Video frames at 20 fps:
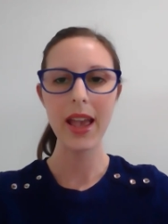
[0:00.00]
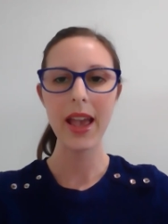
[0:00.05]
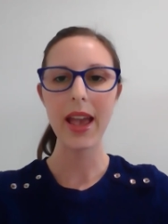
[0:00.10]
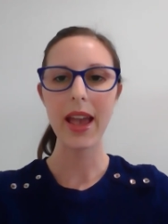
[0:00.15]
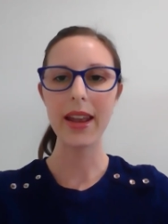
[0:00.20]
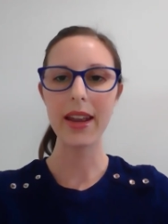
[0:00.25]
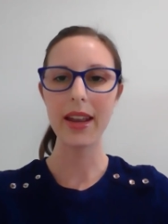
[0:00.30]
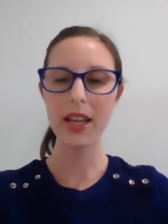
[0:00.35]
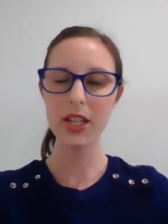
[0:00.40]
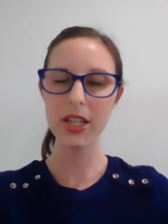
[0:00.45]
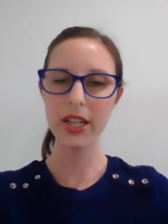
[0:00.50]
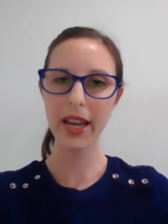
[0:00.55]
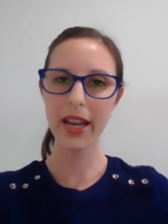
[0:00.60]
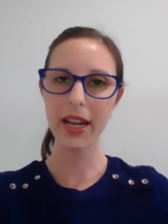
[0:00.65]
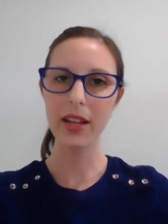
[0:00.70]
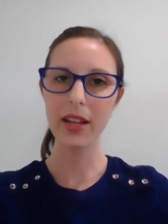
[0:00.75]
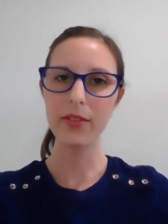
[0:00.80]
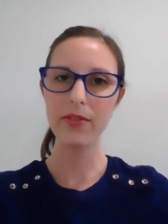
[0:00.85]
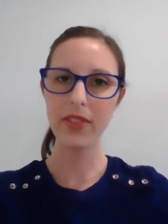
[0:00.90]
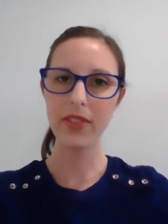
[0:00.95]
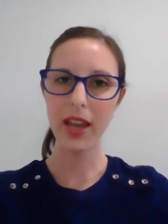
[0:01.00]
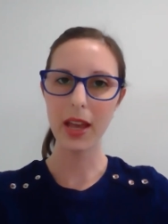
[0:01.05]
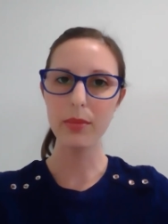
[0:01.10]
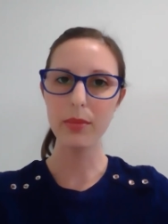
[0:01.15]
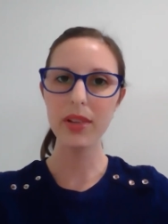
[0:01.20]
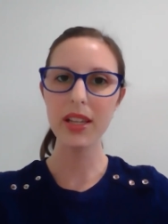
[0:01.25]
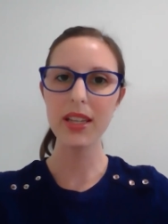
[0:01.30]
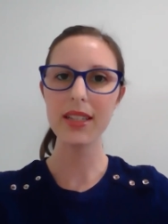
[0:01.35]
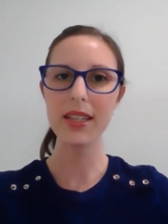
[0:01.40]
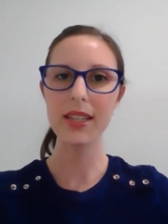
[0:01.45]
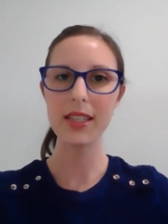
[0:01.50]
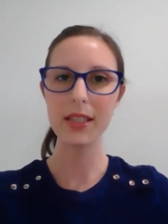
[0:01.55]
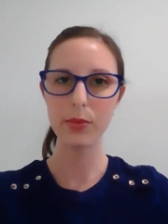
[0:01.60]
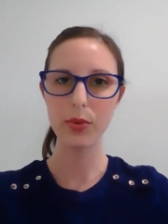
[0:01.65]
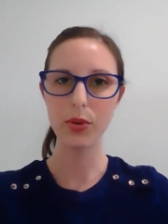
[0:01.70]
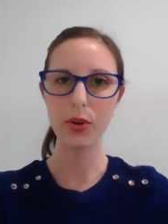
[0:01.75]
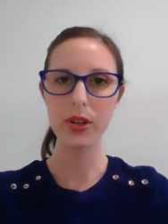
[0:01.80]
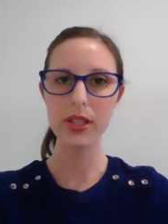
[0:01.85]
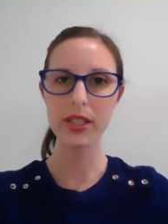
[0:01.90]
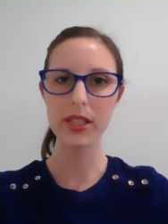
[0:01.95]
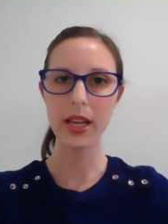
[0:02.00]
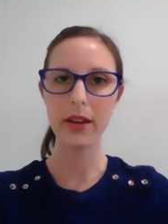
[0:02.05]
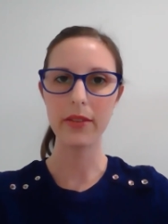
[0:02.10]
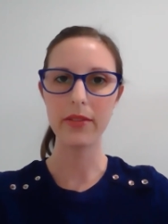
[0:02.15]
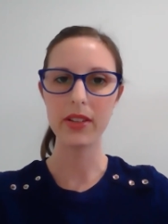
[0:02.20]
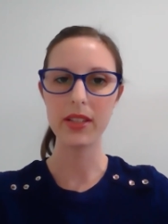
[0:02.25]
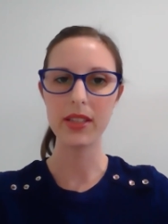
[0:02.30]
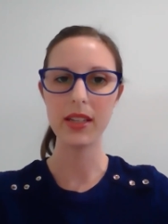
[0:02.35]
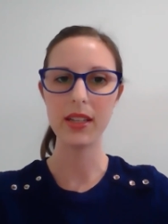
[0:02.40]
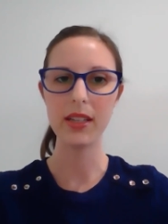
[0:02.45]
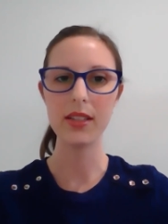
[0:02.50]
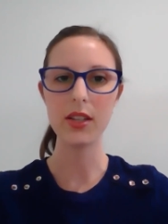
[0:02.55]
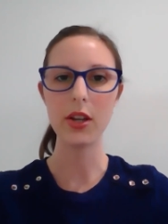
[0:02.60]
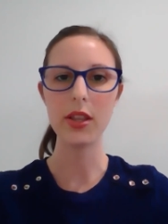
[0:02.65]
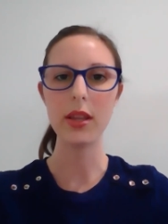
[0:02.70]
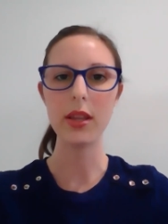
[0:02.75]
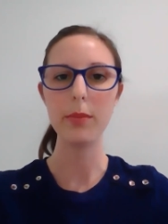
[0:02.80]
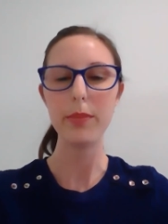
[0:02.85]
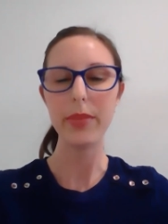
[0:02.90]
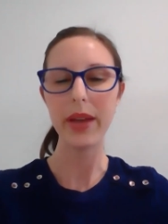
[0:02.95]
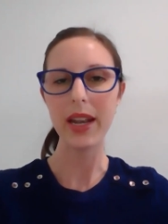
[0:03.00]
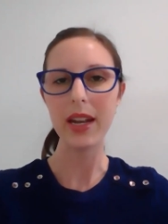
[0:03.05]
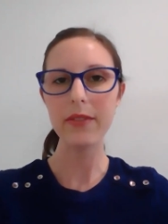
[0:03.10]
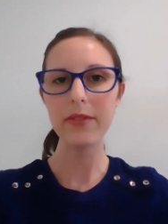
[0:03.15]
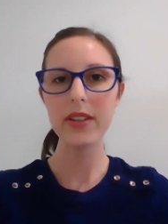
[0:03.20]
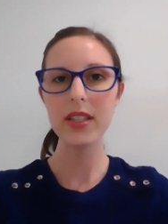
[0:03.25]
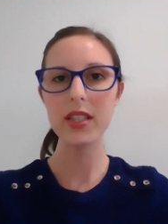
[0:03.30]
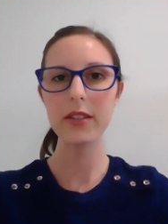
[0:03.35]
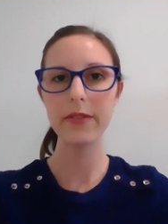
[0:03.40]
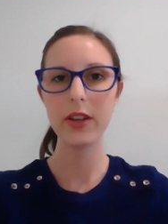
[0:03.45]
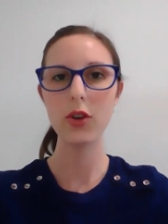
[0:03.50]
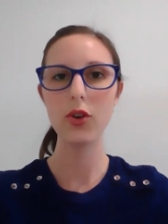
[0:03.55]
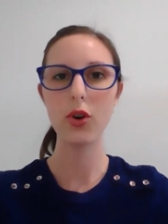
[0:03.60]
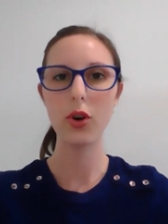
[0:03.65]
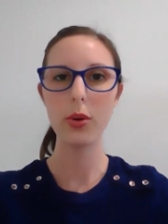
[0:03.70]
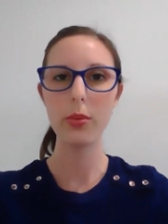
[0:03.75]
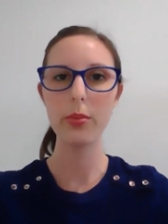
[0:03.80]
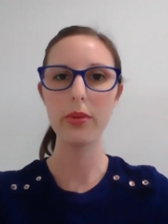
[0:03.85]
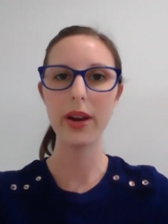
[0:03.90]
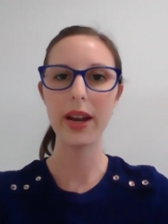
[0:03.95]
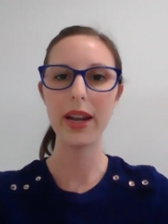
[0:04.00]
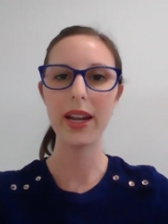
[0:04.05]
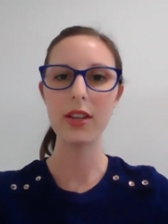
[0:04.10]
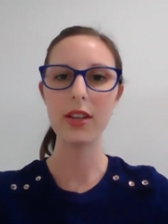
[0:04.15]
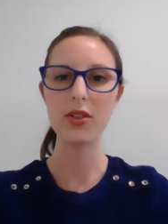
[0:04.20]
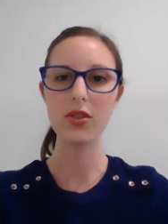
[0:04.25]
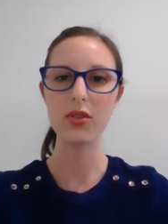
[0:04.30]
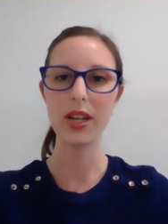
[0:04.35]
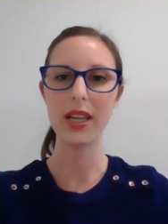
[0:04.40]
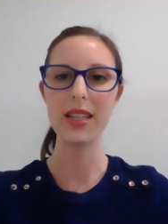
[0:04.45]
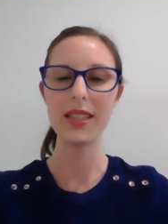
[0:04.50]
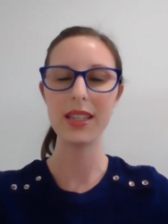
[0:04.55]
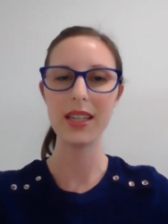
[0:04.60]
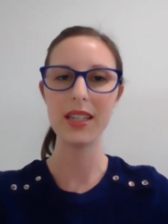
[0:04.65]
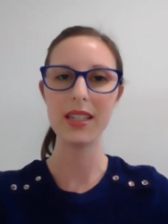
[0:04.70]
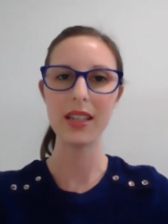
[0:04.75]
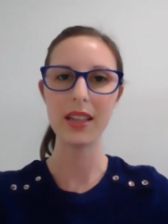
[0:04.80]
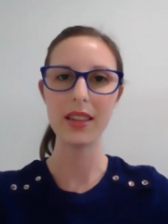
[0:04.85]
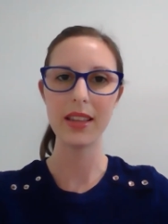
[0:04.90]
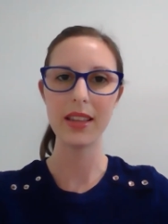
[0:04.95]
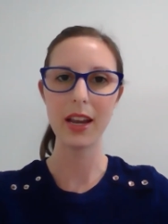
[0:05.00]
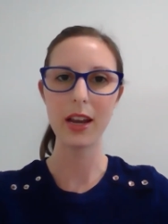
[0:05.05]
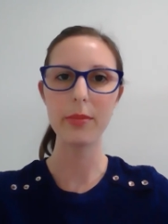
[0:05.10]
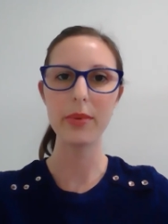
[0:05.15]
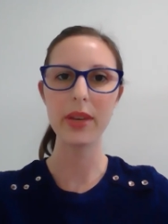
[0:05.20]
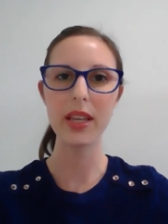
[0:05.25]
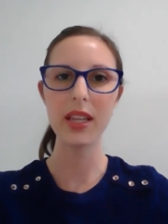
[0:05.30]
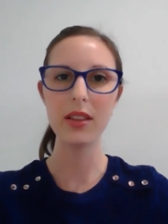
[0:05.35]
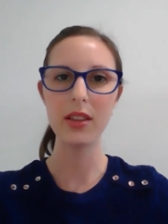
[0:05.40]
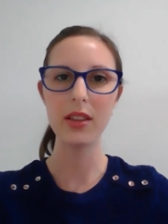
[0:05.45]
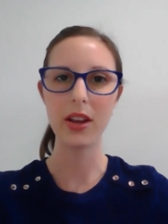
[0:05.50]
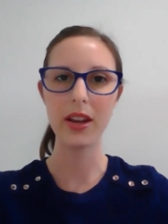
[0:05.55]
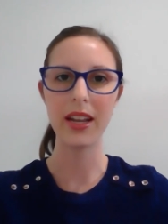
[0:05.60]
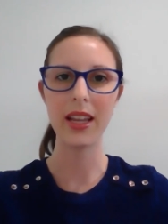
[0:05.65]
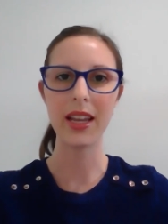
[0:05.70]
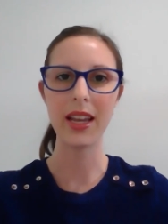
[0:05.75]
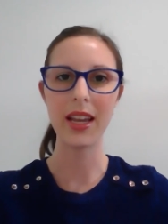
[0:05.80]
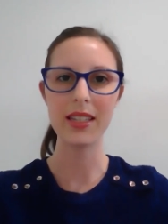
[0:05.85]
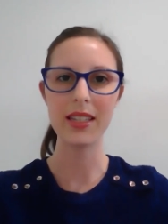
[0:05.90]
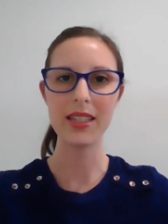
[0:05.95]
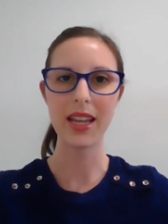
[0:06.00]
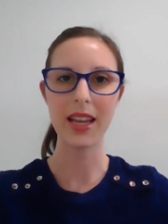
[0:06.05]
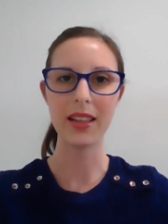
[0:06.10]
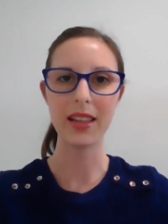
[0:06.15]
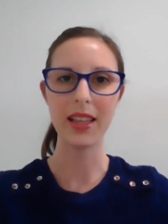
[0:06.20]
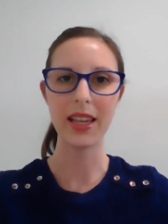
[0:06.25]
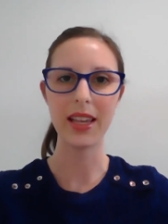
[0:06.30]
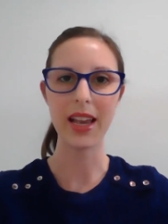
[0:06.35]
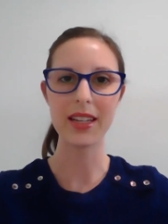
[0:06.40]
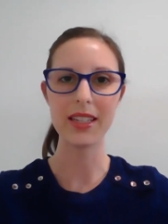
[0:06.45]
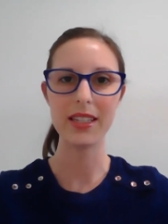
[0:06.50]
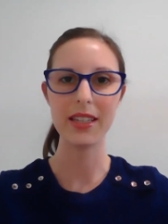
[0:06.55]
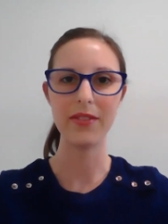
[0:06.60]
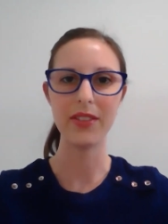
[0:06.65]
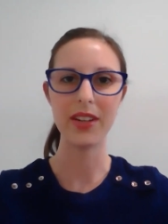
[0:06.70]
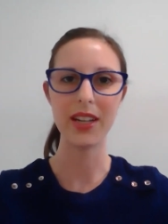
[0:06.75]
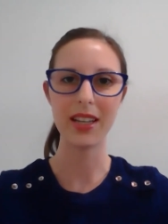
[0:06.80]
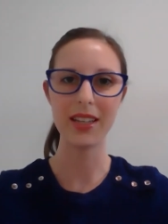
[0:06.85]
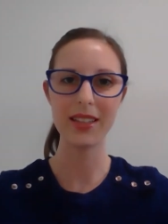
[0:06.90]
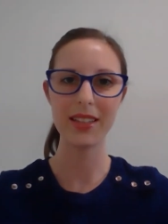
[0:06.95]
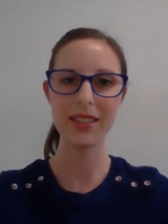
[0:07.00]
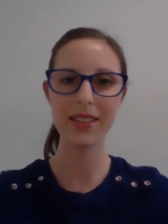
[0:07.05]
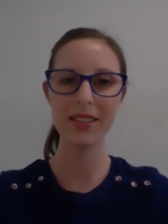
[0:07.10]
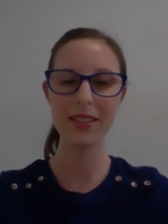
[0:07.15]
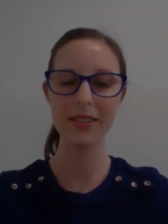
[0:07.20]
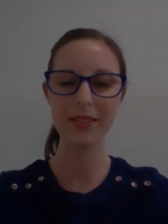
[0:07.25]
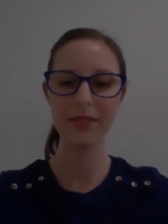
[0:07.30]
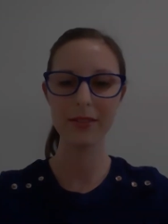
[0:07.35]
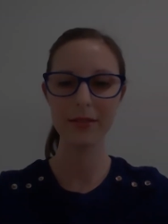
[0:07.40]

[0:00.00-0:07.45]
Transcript: and educating families and support services on the benefits of incorporating strengths into therapy, learning, and daily activities.